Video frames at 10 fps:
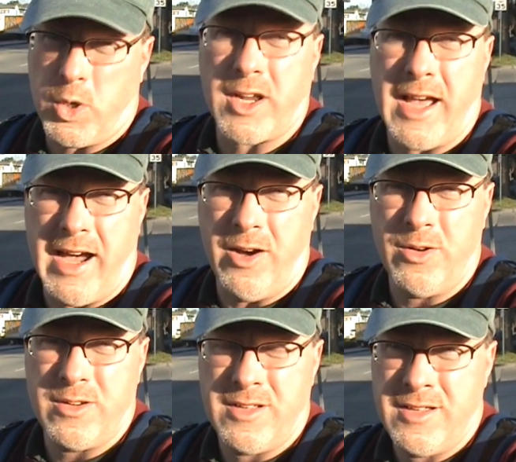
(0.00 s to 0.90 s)
to work
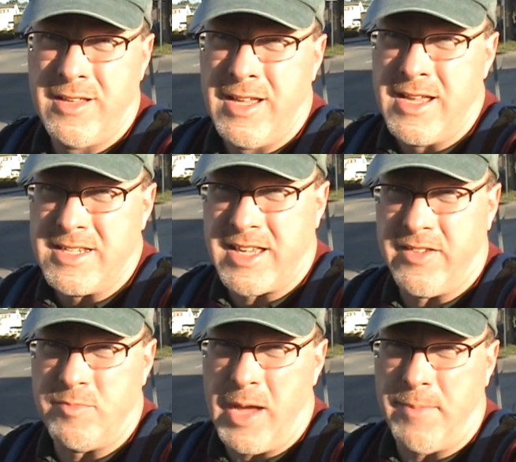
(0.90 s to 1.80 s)
out, to
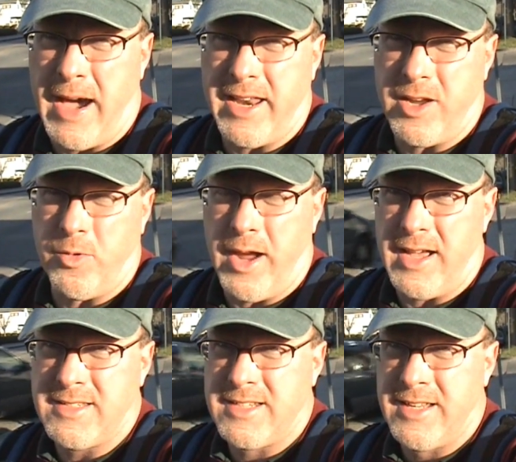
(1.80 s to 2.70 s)
give my body a
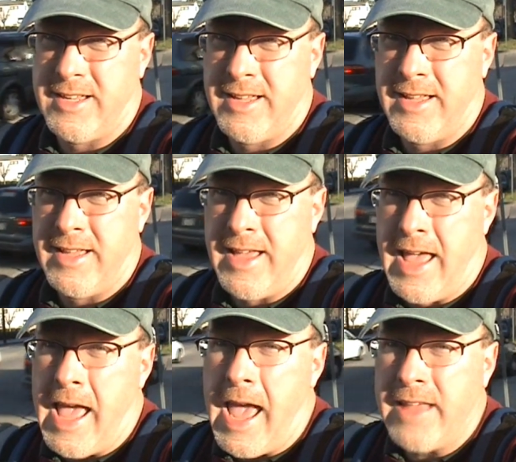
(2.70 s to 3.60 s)
rest.
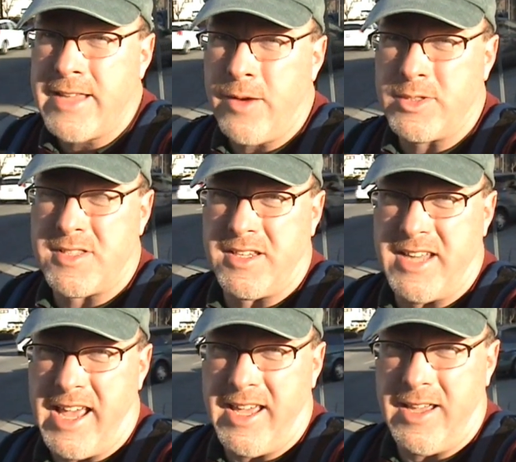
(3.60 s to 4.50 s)
And that was the
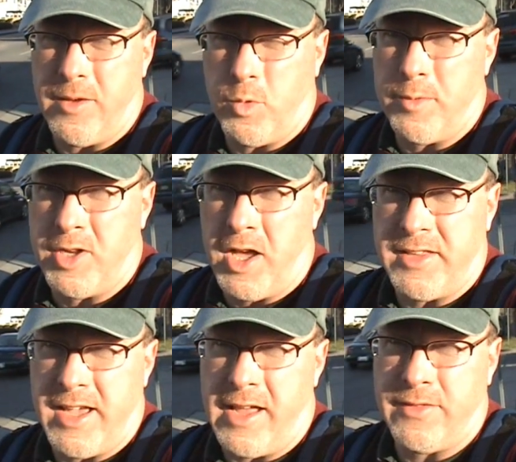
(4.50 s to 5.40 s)
day a woman
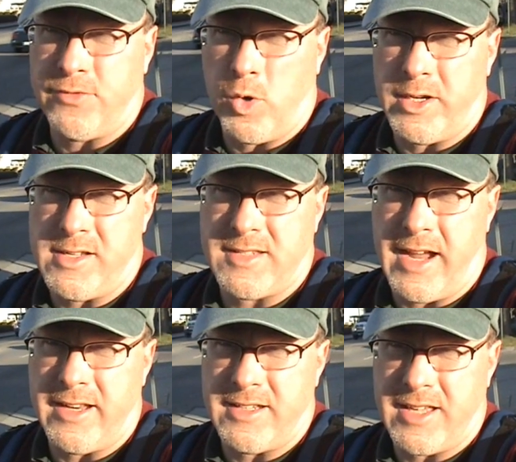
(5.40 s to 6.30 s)
on the 8th floor
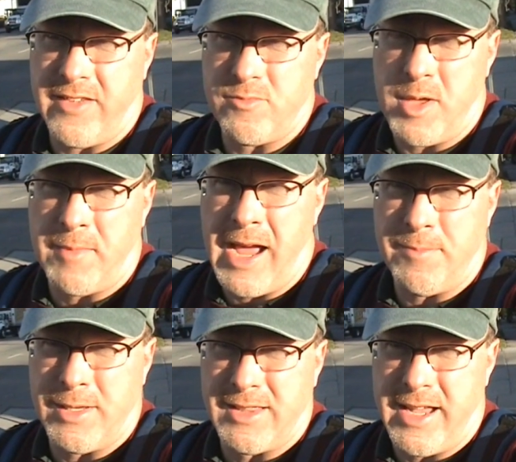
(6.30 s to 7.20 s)
decided to give me
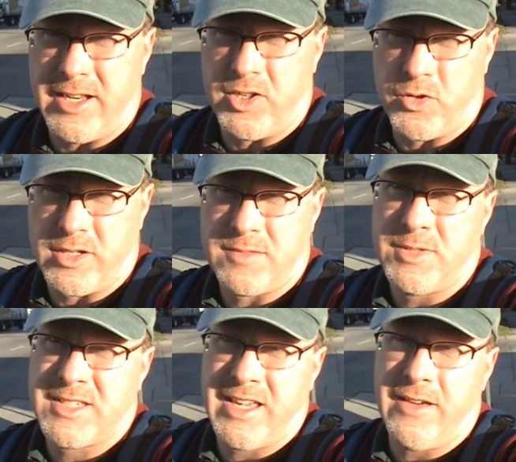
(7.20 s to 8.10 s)
my belated
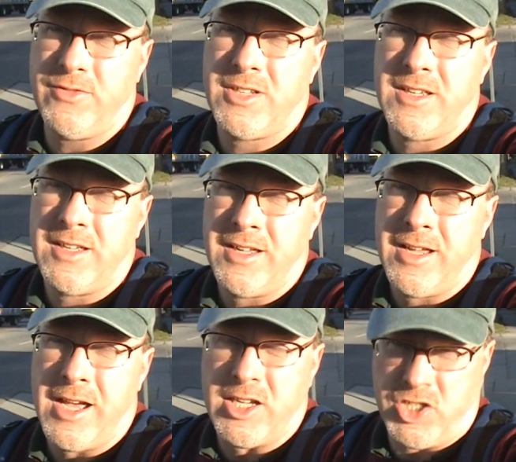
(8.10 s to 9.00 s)
Christmas gift,
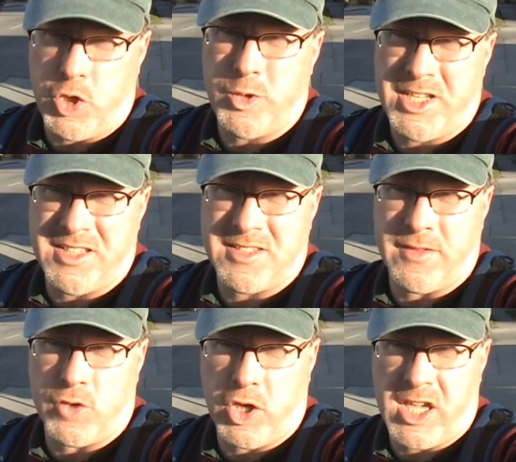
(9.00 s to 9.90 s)
2 tins
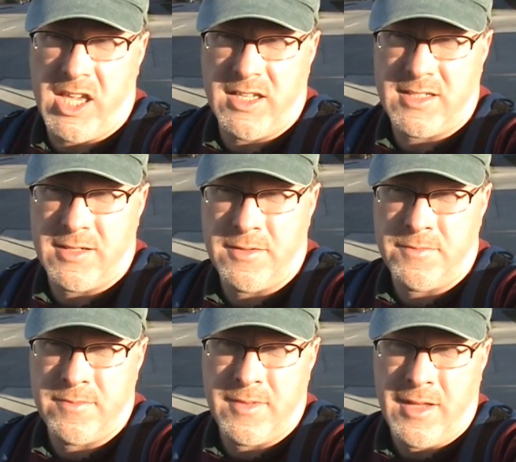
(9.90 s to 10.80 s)
of cookies.
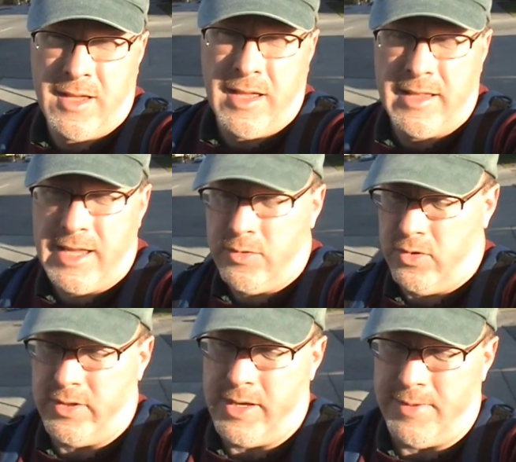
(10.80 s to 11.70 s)
They
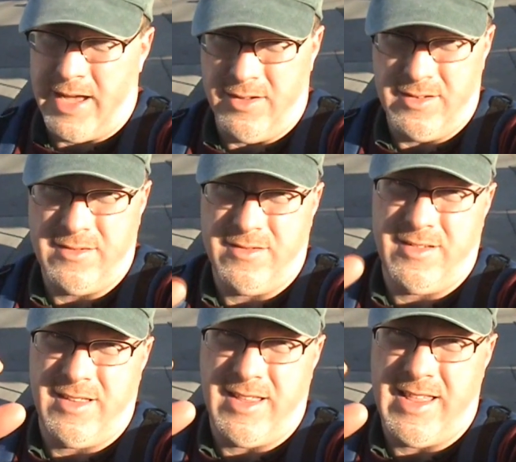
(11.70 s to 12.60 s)
were only about
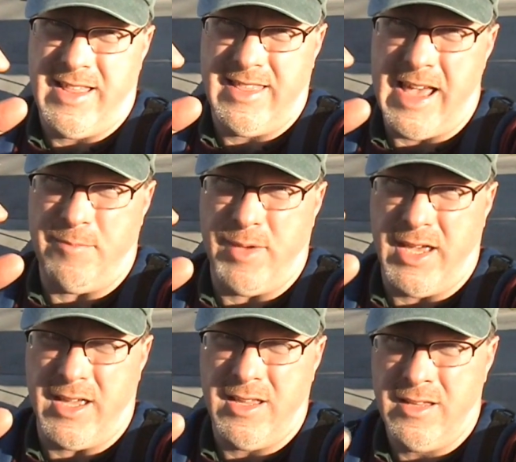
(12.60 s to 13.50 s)
that
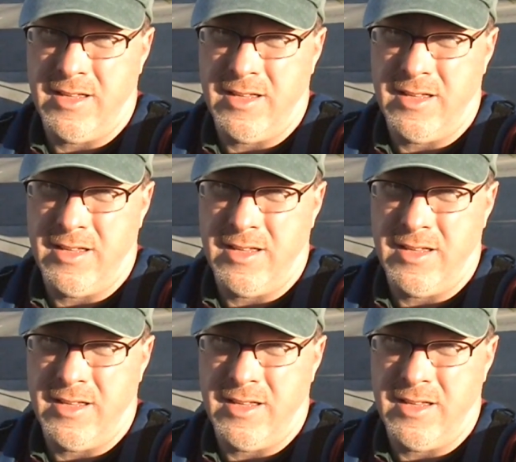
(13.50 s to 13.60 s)
big,